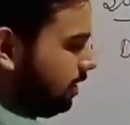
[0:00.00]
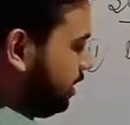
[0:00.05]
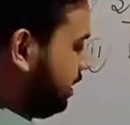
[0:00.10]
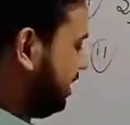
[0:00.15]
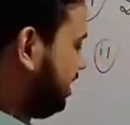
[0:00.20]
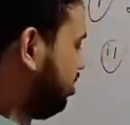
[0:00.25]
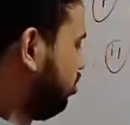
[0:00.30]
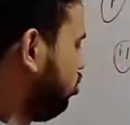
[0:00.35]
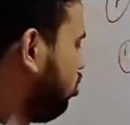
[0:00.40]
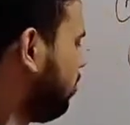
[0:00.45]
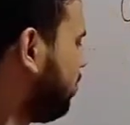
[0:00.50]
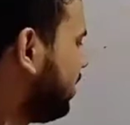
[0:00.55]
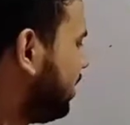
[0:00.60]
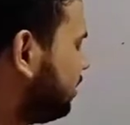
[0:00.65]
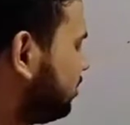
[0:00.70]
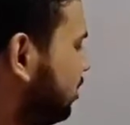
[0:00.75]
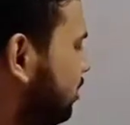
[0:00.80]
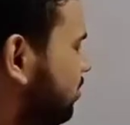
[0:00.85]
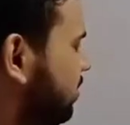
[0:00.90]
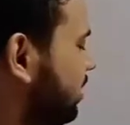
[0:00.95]
New
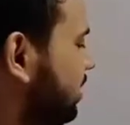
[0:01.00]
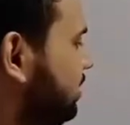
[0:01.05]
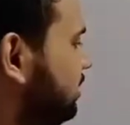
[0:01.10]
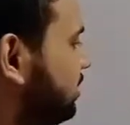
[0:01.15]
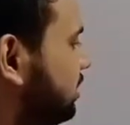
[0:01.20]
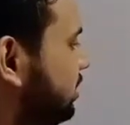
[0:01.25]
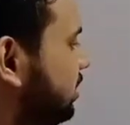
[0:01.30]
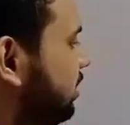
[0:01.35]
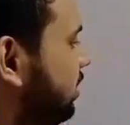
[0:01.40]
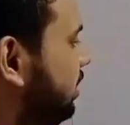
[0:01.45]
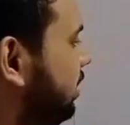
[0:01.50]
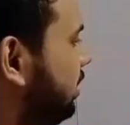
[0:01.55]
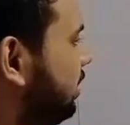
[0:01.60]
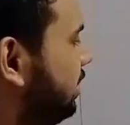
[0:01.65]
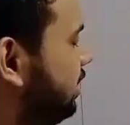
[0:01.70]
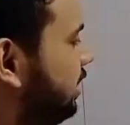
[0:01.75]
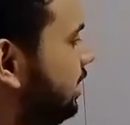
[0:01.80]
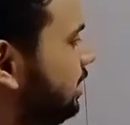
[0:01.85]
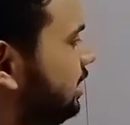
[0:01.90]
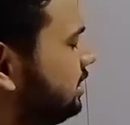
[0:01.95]
operator means
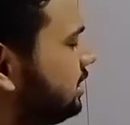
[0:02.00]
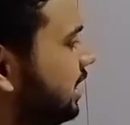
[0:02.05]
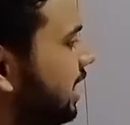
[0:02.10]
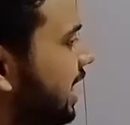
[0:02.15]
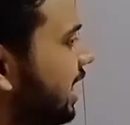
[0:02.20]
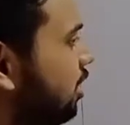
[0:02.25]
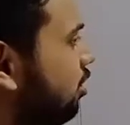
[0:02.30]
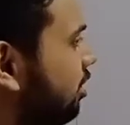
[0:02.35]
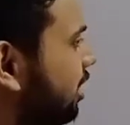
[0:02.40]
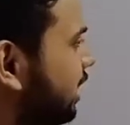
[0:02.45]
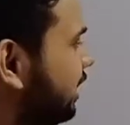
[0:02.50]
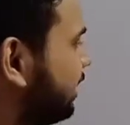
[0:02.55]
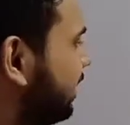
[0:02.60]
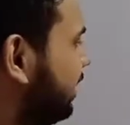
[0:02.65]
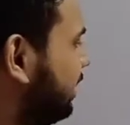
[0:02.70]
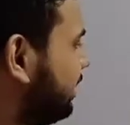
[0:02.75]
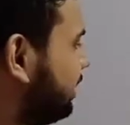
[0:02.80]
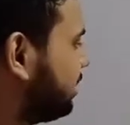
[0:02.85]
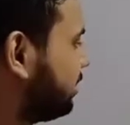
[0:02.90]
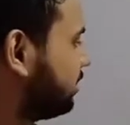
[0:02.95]
it is allocation